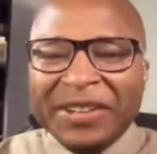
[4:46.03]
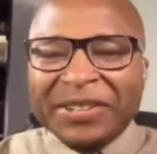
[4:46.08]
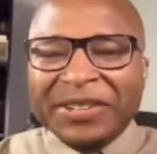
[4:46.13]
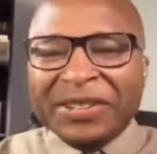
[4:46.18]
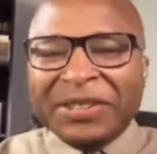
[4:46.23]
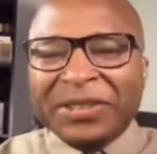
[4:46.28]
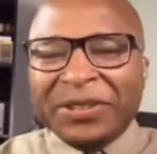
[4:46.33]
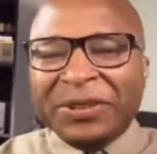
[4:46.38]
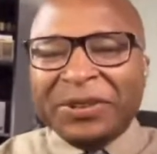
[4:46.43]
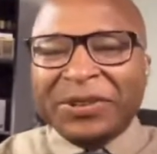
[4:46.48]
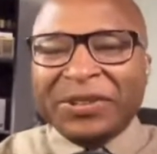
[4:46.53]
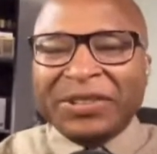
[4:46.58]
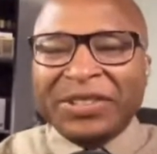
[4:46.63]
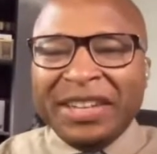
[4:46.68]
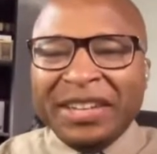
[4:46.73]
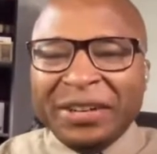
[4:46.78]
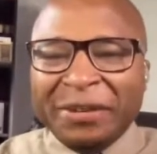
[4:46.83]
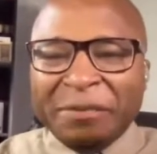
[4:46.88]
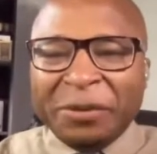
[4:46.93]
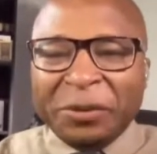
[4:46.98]
Sister
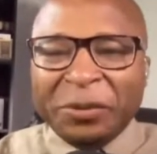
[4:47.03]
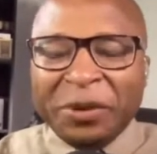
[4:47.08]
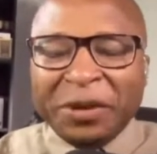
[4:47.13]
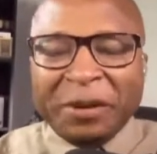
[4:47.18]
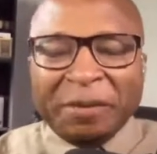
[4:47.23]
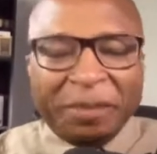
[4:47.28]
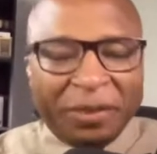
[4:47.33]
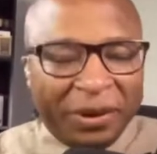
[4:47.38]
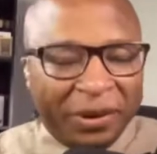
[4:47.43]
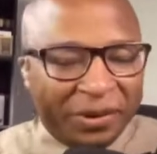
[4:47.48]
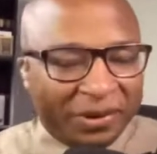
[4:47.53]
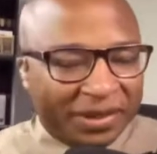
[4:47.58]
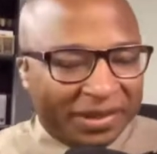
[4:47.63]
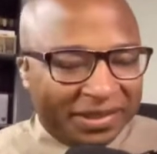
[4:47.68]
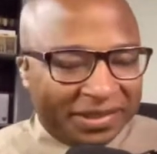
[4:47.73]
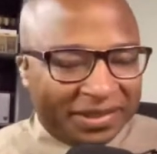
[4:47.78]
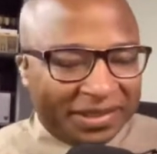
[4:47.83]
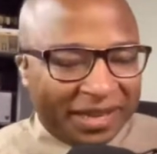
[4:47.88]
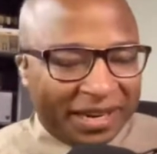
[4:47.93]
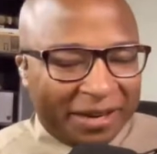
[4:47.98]
Christina Maria
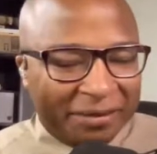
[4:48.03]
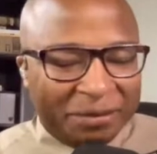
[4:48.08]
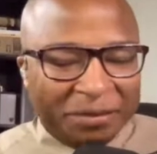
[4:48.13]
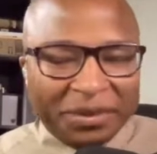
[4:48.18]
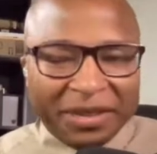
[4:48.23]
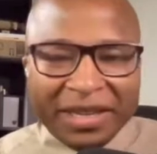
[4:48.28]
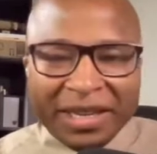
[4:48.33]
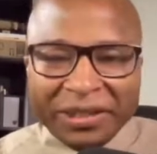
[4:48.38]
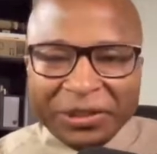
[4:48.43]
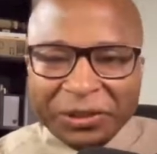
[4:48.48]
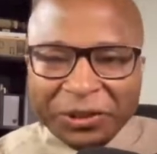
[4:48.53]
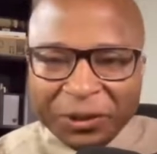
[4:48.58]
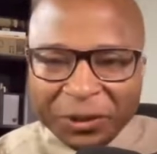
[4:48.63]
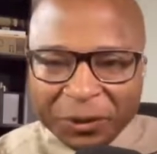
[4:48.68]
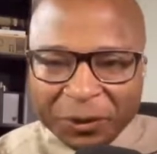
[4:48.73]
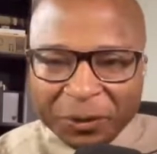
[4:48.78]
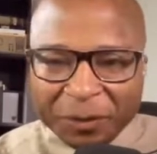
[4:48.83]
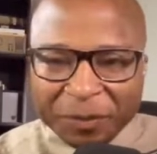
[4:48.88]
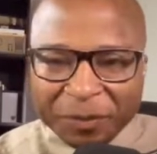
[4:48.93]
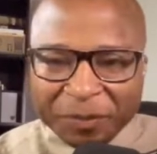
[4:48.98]
Perkins, God bless
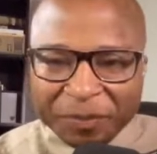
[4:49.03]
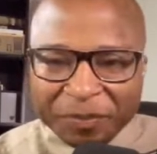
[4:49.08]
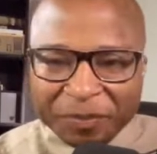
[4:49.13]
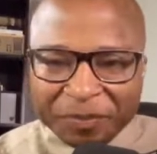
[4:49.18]
you.